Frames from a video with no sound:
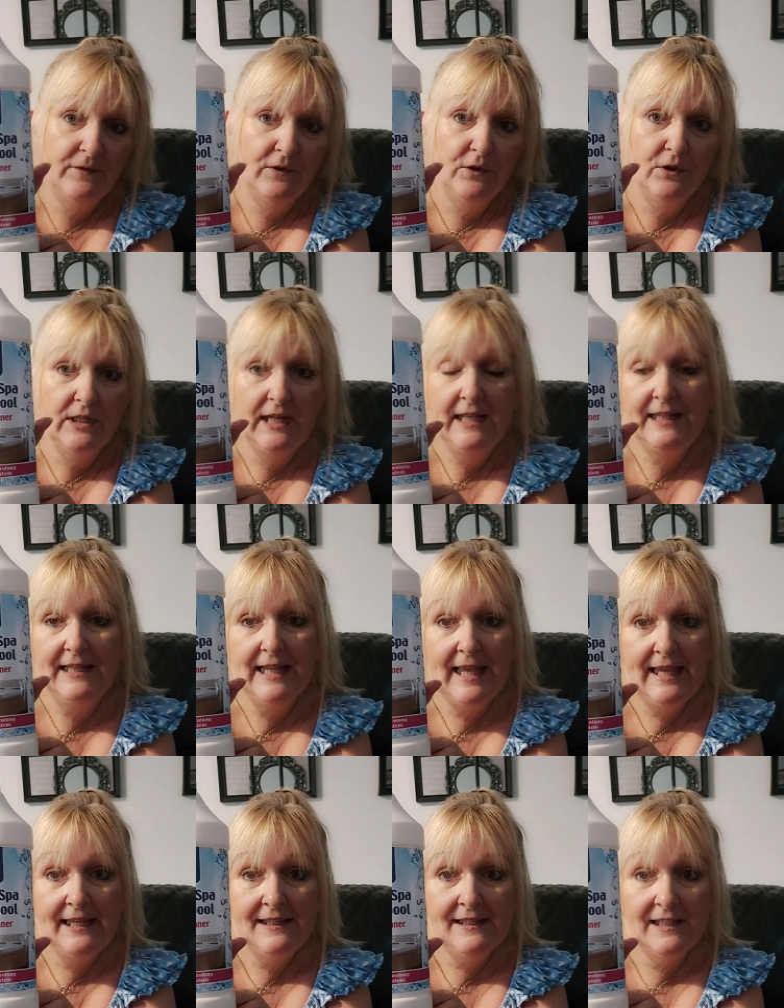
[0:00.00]
for
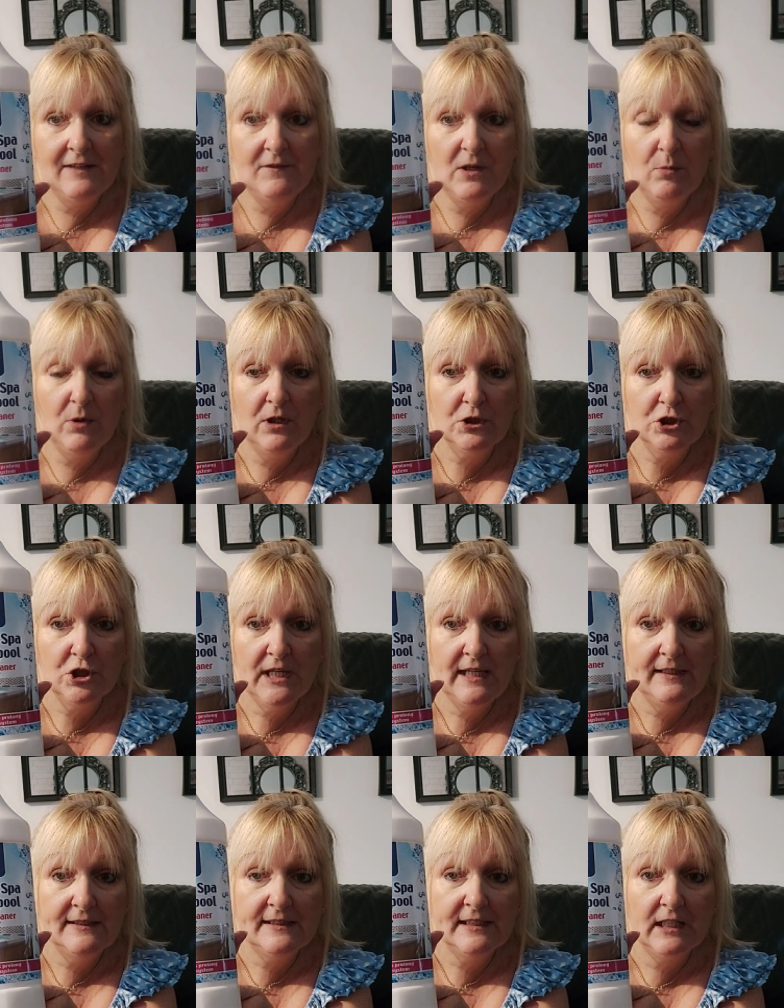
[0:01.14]
Elaine, if you're
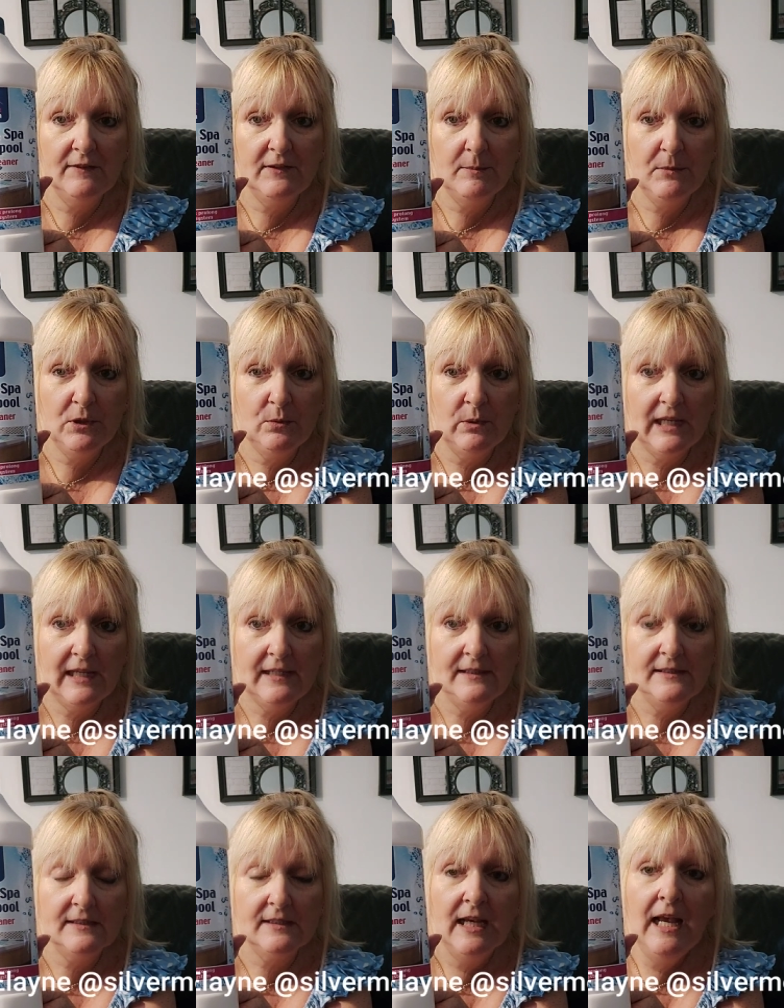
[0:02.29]
watching, Silver
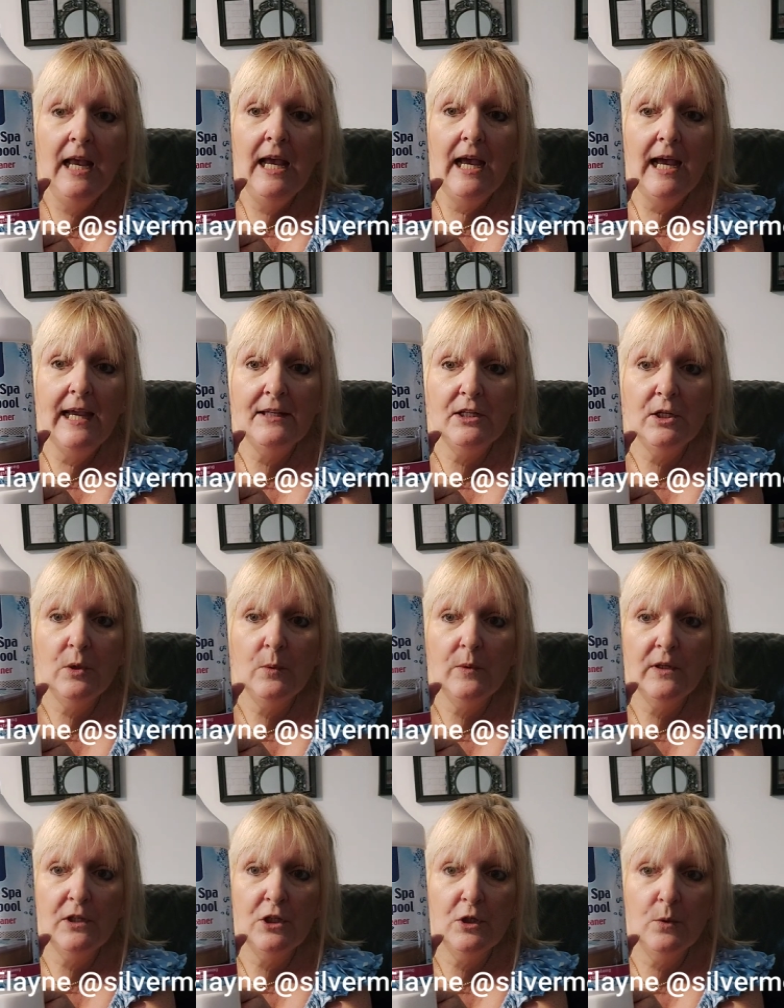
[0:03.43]
Moonlight. I know
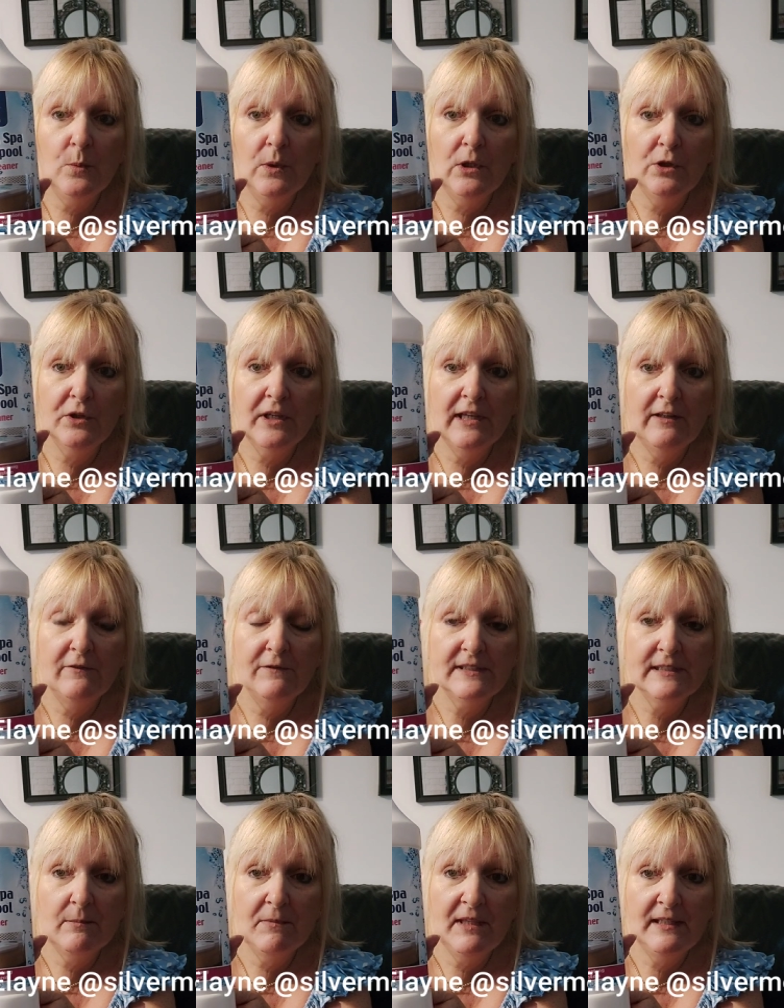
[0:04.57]
that you were looking for
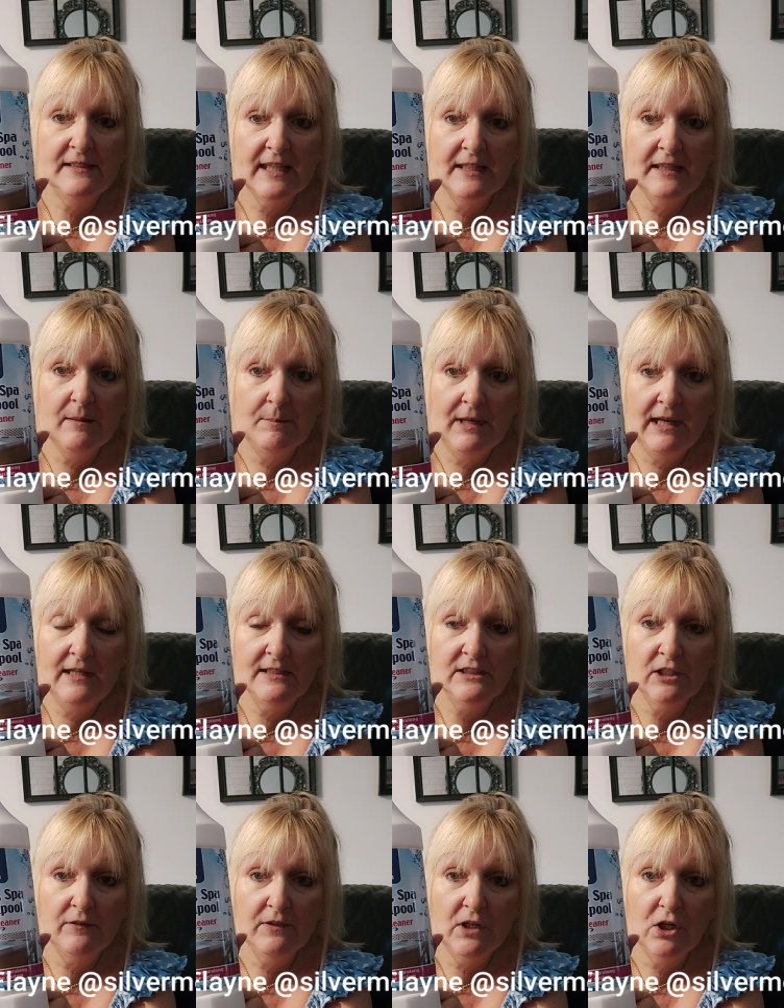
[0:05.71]
something to get the marks
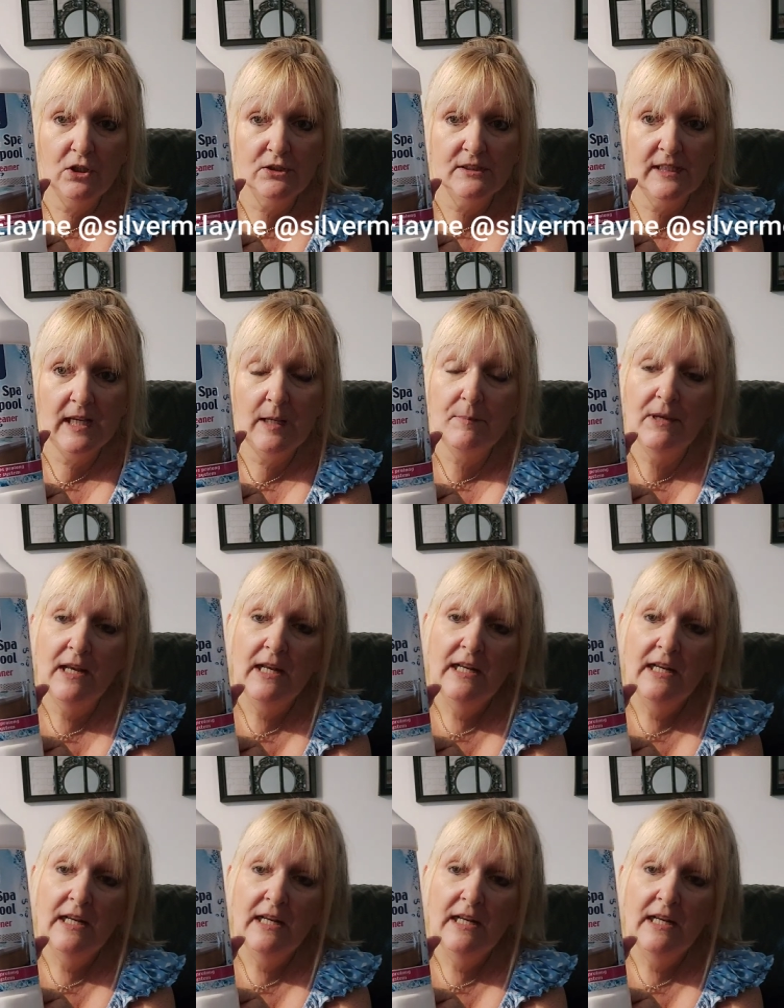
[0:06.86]
off your hot tub.